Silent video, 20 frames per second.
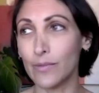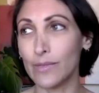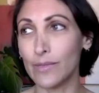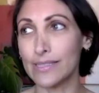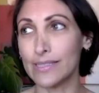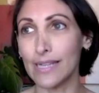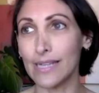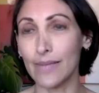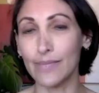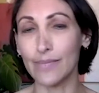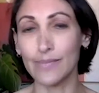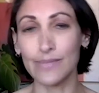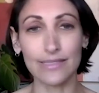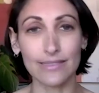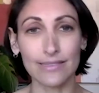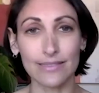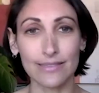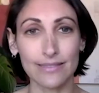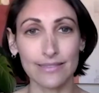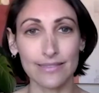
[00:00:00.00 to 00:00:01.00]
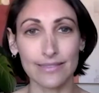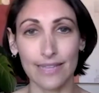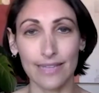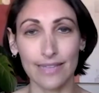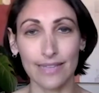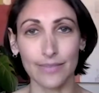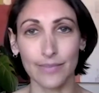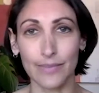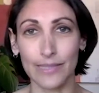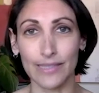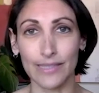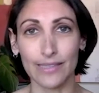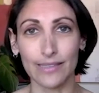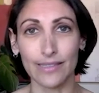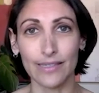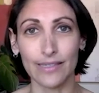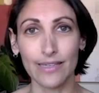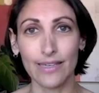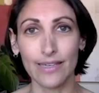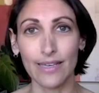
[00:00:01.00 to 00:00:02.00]
mine one time said to
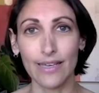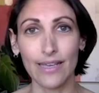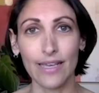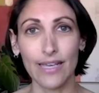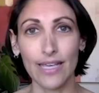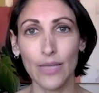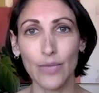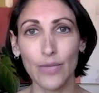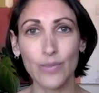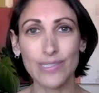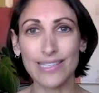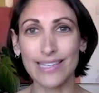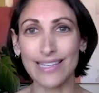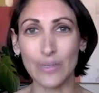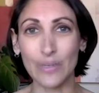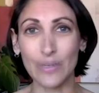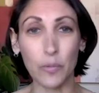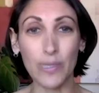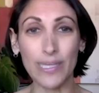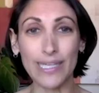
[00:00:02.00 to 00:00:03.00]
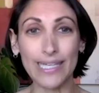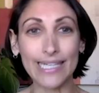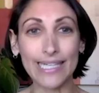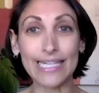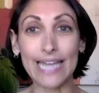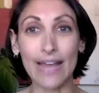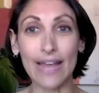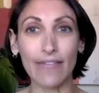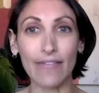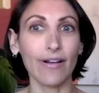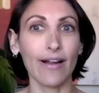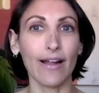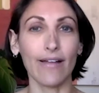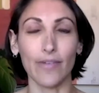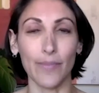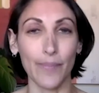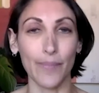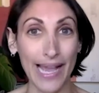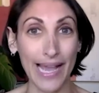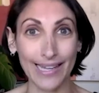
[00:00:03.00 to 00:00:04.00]
me, he was like, we can
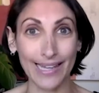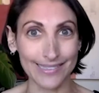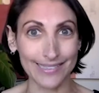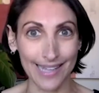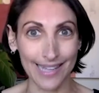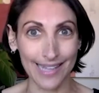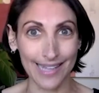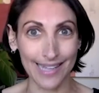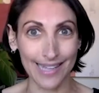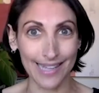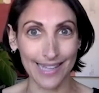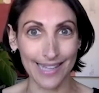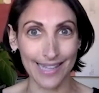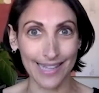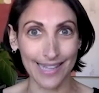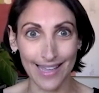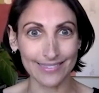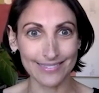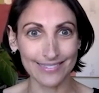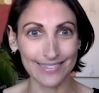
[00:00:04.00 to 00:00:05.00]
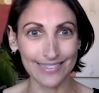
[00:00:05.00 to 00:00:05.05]
never have a bad day.